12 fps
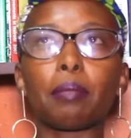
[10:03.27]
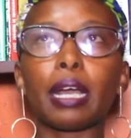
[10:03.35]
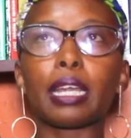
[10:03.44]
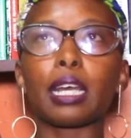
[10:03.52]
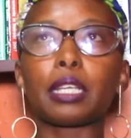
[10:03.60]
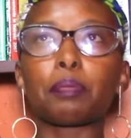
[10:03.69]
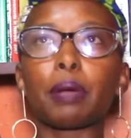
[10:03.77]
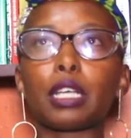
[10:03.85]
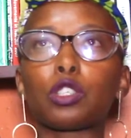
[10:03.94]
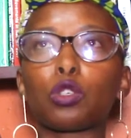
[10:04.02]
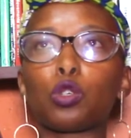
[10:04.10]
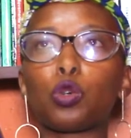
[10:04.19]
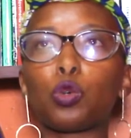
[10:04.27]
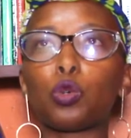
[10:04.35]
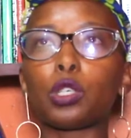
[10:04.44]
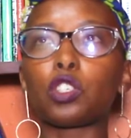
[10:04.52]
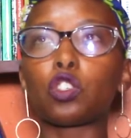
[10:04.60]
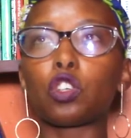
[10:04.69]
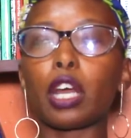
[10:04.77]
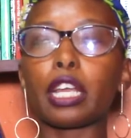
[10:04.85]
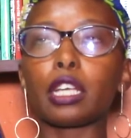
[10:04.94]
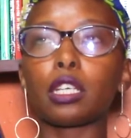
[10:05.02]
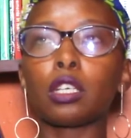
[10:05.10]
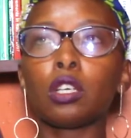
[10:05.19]
am I that person who is
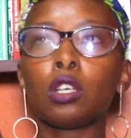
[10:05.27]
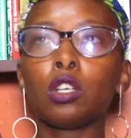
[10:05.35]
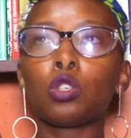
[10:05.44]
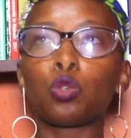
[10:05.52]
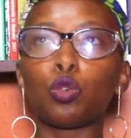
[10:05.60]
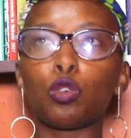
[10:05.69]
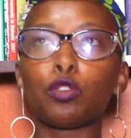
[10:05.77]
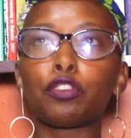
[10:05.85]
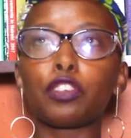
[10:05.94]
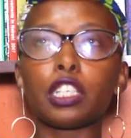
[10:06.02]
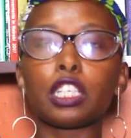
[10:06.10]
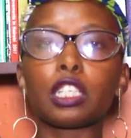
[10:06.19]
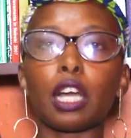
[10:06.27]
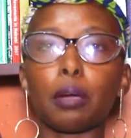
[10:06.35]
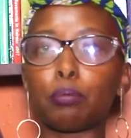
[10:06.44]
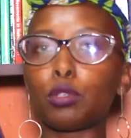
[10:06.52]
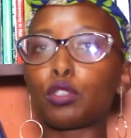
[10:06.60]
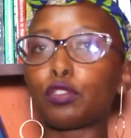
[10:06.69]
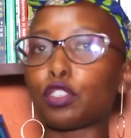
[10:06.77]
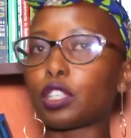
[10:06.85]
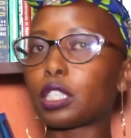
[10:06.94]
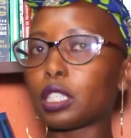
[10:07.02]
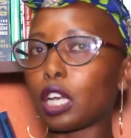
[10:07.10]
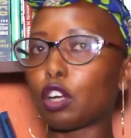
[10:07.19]
trying to finish a book
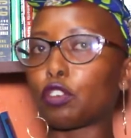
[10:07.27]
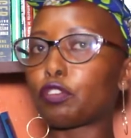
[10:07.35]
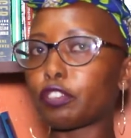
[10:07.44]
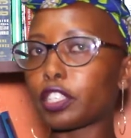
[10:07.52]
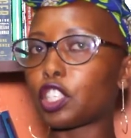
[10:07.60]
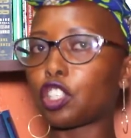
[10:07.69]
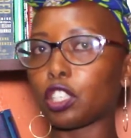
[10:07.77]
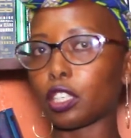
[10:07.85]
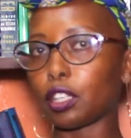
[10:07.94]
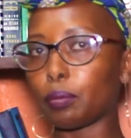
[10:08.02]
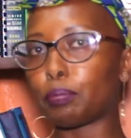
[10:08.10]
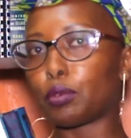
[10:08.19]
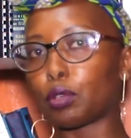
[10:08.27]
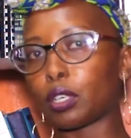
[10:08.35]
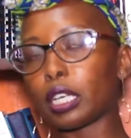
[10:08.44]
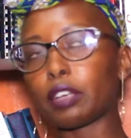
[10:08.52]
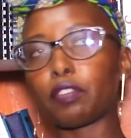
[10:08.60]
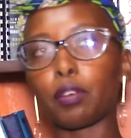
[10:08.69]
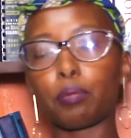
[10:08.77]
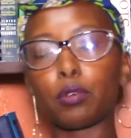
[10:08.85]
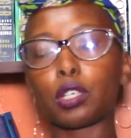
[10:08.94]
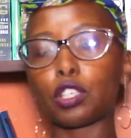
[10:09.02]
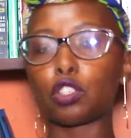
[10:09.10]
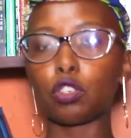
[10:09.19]
for the sake of finishing the book? If the
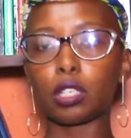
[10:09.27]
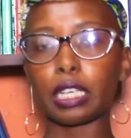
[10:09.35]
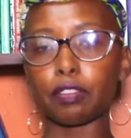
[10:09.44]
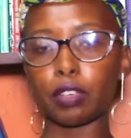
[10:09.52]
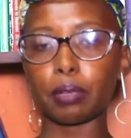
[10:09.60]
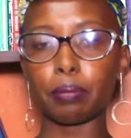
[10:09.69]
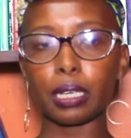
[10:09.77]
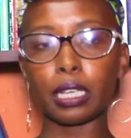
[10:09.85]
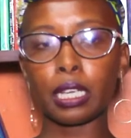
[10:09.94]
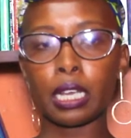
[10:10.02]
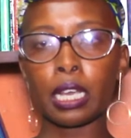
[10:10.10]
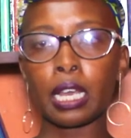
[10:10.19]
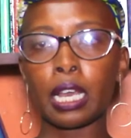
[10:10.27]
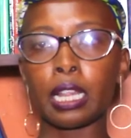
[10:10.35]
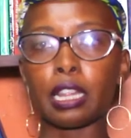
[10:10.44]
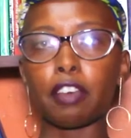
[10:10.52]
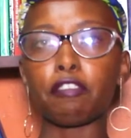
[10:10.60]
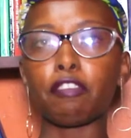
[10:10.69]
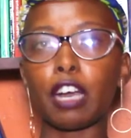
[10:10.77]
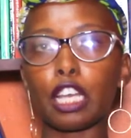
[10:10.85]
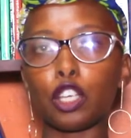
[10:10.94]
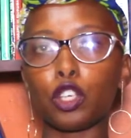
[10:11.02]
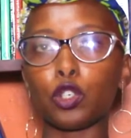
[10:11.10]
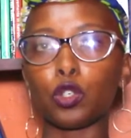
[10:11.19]
book is not giving me the
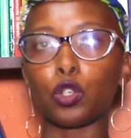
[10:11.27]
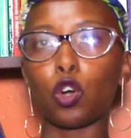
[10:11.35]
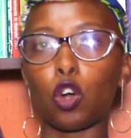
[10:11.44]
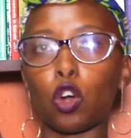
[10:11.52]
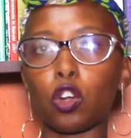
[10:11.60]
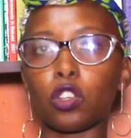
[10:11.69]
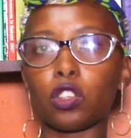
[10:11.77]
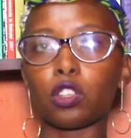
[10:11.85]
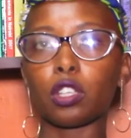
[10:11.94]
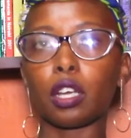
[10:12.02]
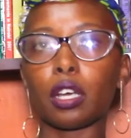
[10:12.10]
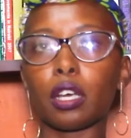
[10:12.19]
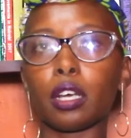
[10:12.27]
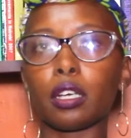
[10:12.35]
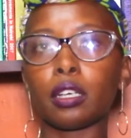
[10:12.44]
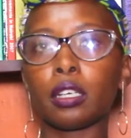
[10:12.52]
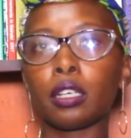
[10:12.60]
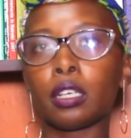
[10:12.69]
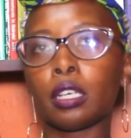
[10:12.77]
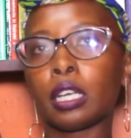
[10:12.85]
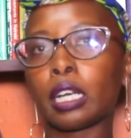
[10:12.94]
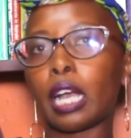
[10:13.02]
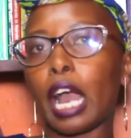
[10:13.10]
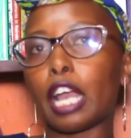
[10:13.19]
value or the
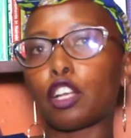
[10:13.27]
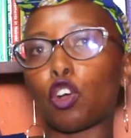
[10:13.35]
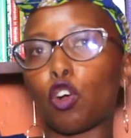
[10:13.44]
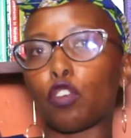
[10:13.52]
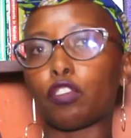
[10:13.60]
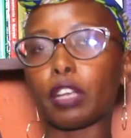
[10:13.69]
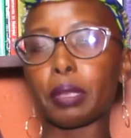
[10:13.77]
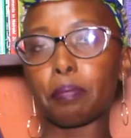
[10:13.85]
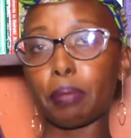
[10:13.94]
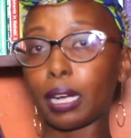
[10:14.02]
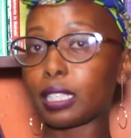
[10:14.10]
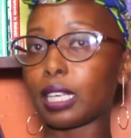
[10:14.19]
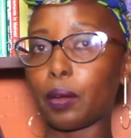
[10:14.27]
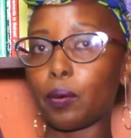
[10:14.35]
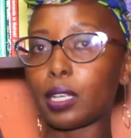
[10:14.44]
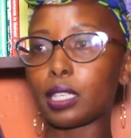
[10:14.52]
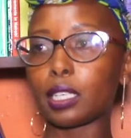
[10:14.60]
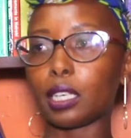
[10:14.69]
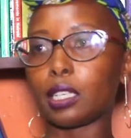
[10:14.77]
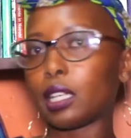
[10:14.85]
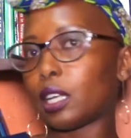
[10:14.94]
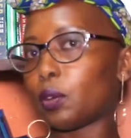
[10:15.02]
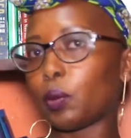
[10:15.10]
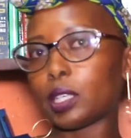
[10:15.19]
kind of impact I
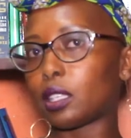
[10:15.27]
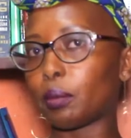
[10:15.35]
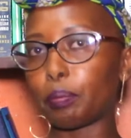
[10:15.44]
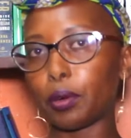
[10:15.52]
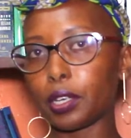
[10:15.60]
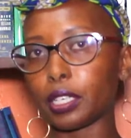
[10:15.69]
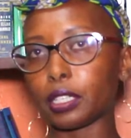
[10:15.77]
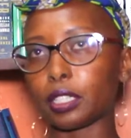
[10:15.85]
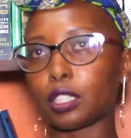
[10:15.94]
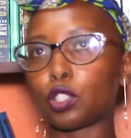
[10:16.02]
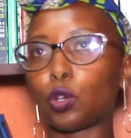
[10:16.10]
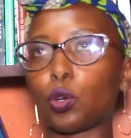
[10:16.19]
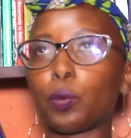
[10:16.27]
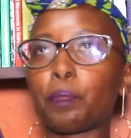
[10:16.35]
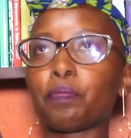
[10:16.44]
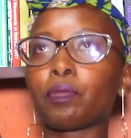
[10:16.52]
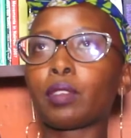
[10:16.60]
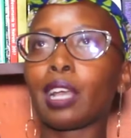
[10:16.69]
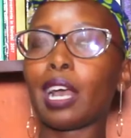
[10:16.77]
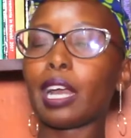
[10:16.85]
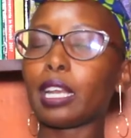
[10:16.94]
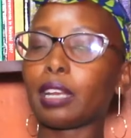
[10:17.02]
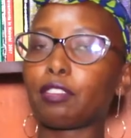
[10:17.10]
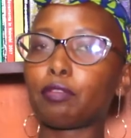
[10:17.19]
wanted, then what's the point? So,
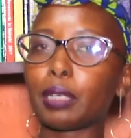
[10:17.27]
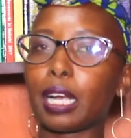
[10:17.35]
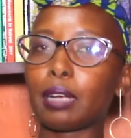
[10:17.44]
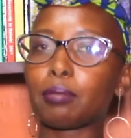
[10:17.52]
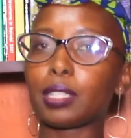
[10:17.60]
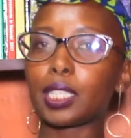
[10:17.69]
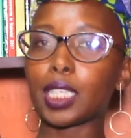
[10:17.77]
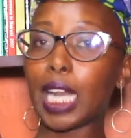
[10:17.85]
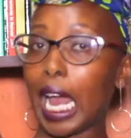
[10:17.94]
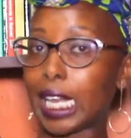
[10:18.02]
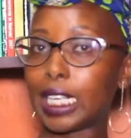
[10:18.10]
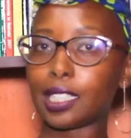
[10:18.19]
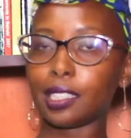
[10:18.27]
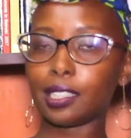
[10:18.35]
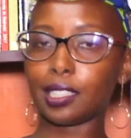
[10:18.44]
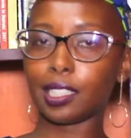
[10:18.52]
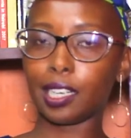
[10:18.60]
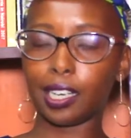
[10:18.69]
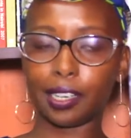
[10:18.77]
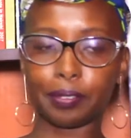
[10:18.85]
and I've become such an ardent